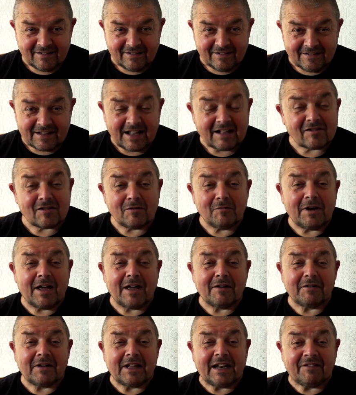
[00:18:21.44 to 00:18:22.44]
That's the
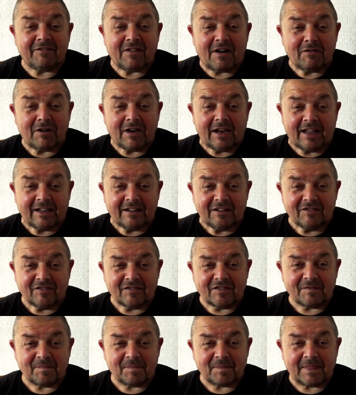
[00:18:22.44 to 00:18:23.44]
way we live our
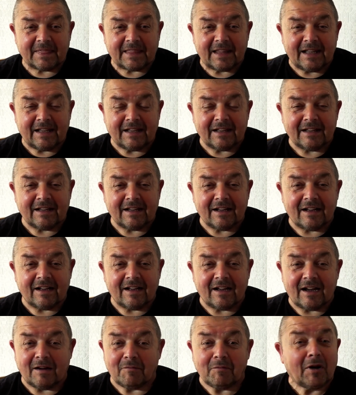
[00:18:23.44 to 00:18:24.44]
life,
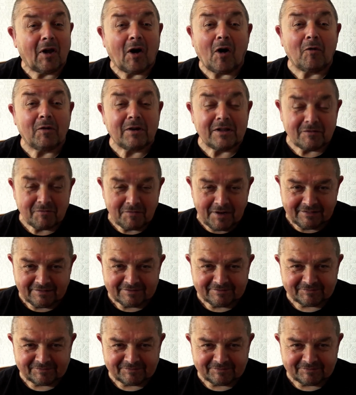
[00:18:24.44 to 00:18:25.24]
and we'll always will.